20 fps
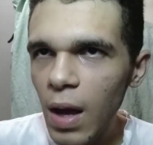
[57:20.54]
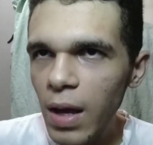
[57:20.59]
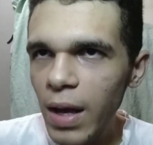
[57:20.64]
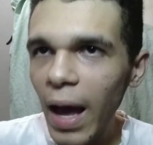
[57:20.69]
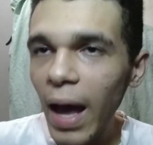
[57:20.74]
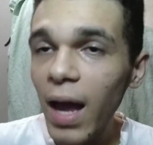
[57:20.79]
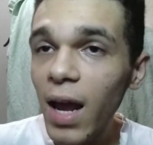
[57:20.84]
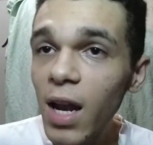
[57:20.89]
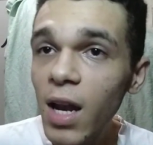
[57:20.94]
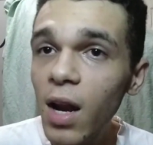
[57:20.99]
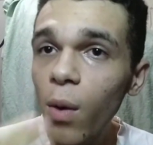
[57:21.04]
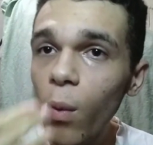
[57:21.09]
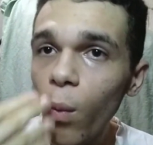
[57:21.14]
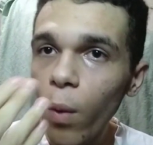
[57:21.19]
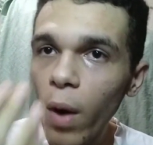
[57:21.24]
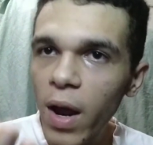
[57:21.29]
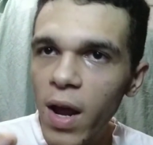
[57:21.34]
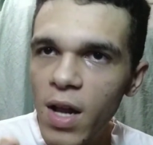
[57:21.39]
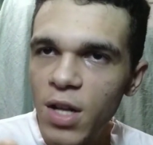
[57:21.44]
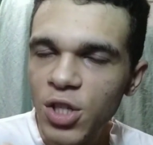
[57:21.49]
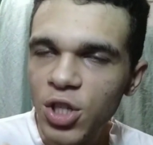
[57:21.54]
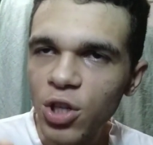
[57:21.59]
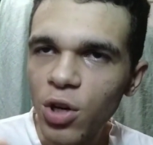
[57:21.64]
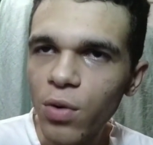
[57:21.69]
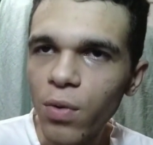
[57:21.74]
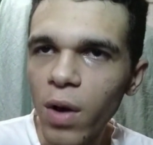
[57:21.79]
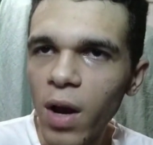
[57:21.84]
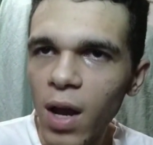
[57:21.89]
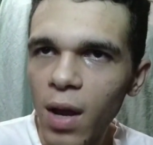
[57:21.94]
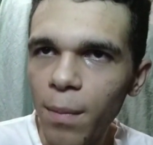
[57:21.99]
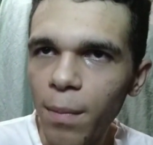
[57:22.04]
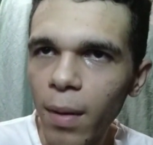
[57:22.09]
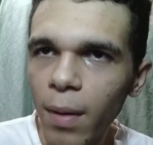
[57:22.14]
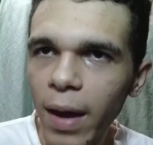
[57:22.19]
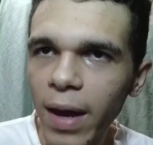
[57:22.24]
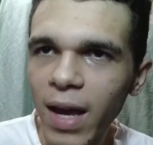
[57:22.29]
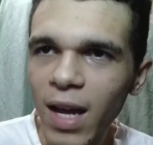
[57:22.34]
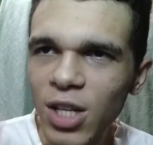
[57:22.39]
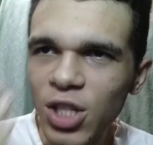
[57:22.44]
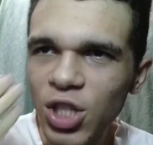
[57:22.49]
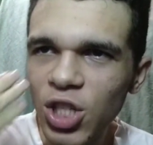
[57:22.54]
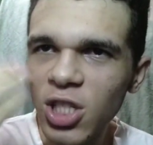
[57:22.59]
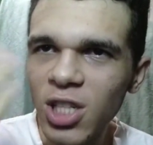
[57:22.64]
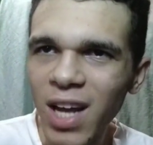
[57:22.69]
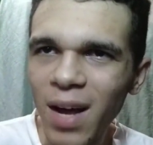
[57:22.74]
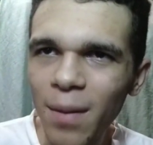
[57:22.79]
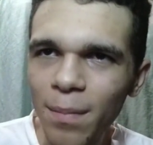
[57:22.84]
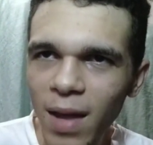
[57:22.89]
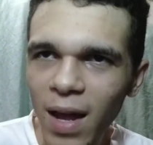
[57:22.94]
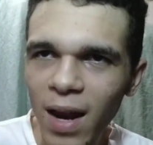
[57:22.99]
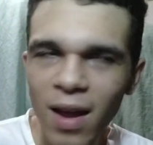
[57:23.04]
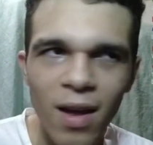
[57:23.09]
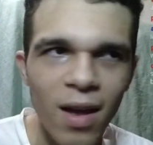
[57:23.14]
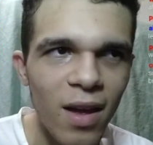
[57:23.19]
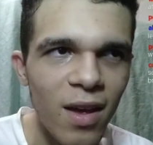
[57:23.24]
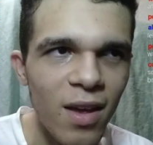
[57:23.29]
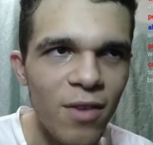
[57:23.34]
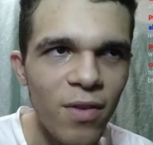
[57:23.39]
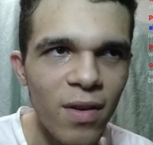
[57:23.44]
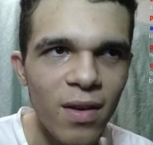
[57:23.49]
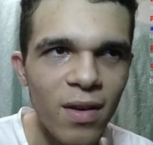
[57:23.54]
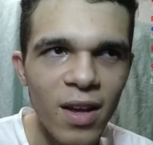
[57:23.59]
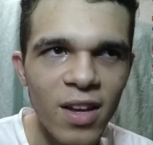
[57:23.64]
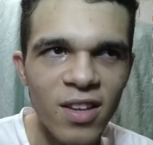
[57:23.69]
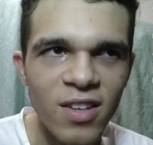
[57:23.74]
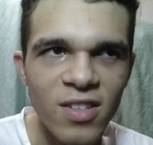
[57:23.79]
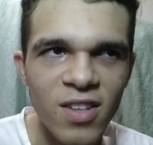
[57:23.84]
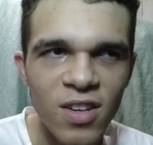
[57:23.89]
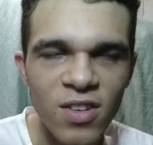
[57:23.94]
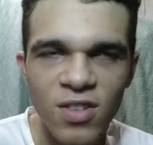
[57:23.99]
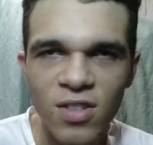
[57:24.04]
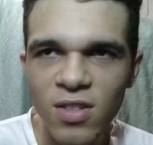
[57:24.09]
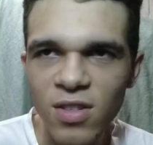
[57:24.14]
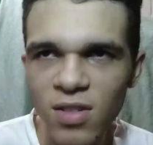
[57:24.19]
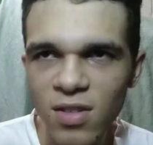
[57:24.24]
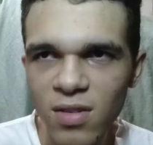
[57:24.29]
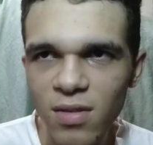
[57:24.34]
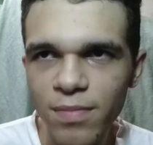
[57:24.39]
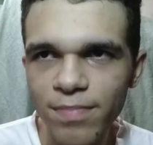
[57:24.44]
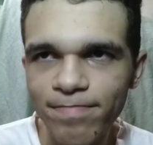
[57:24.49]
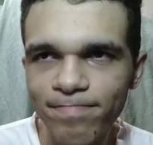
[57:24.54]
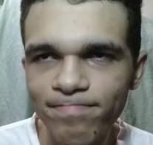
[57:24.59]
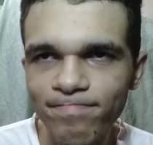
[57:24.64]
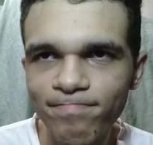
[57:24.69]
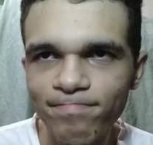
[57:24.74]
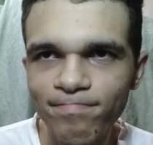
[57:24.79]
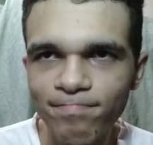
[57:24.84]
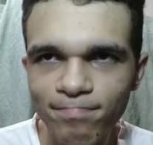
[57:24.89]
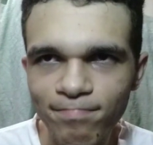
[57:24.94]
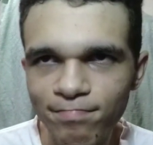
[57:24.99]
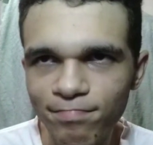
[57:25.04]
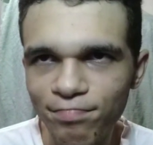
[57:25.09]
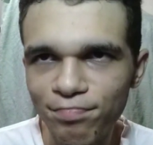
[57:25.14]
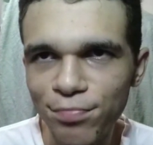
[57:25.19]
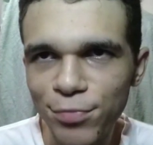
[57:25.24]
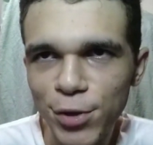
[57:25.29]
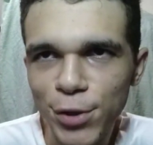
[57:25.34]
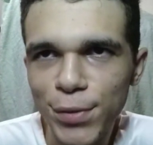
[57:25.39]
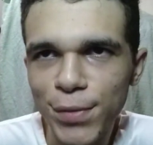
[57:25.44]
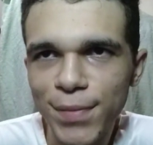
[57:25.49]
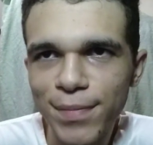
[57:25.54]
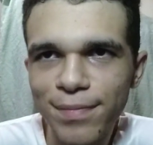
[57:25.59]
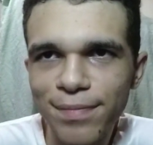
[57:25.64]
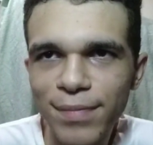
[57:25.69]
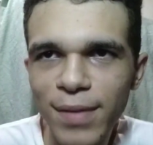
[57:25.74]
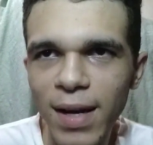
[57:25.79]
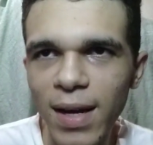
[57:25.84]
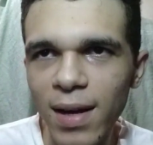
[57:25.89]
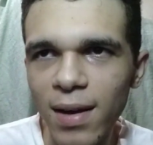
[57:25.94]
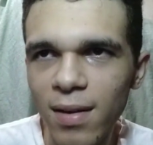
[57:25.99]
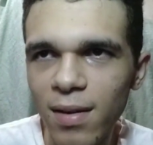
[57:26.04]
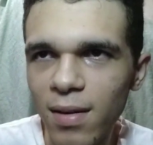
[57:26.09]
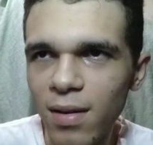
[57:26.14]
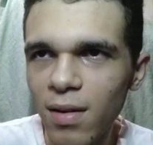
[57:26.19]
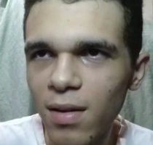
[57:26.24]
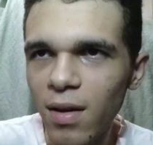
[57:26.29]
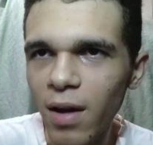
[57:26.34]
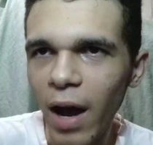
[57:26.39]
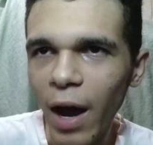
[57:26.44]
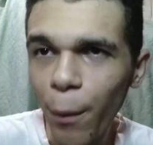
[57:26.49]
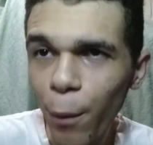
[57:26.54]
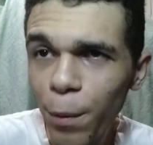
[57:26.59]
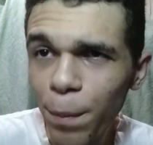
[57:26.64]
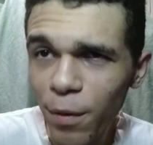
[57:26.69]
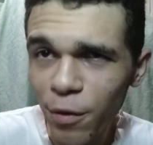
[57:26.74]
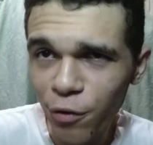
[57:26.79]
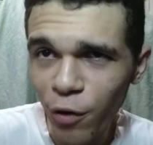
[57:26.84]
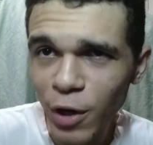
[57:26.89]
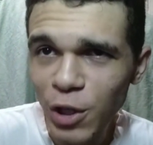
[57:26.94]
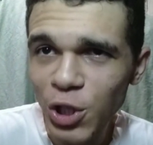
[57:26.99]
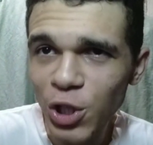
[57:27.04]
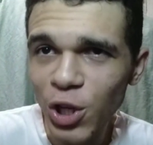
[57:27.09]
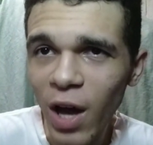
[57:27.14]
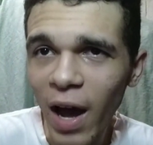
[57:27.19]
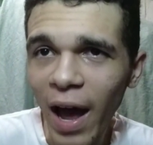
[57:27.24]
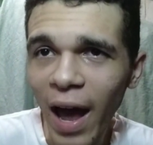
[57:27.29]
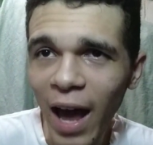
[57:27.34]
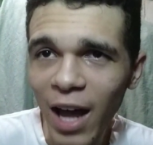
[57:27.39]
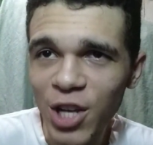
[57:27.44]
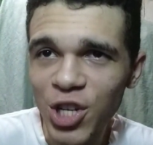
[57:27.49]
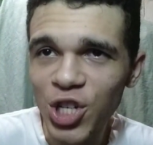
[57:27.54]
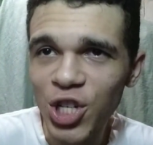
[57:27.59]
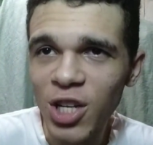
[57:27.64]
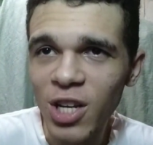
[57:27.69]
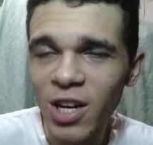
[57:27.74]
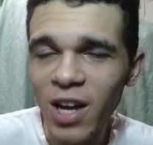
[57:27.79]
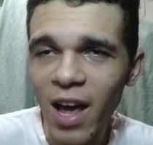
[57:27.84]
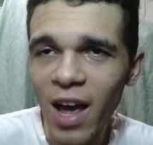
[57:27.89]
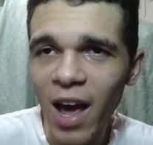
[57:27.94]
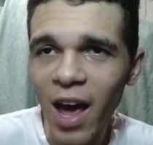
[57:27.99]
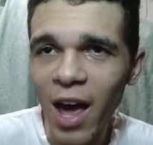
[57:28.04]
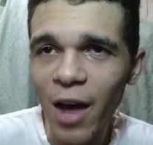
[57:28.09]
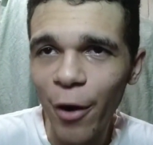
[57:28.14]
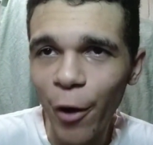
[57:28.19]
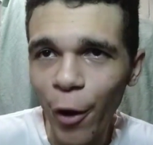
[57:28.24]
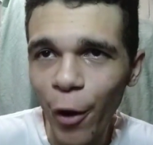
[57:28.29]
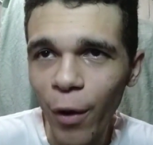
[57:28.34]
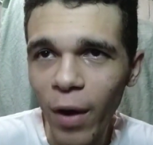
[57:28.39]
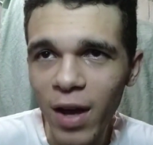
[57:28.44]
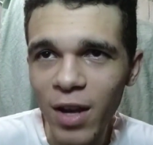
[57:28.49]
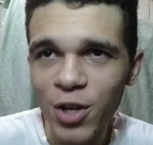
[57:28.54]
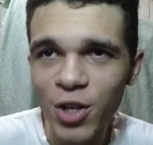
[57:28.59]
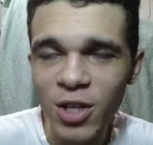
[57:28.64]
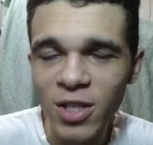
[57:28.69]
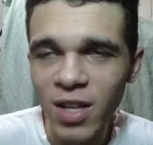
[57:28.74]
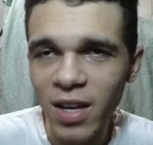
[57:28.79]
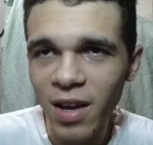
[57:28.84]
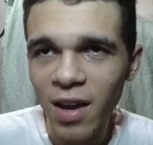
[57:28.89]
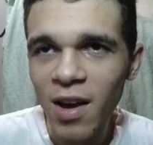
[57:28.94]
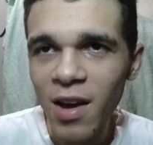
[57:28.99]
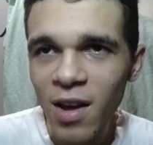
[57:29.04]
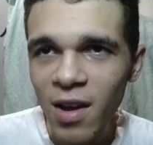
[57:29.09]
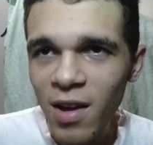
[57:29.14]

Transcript: yeah, in a way it's great, but like it's dumb that it even exists. So, uh, I would prefer to not have cheated it at all and just like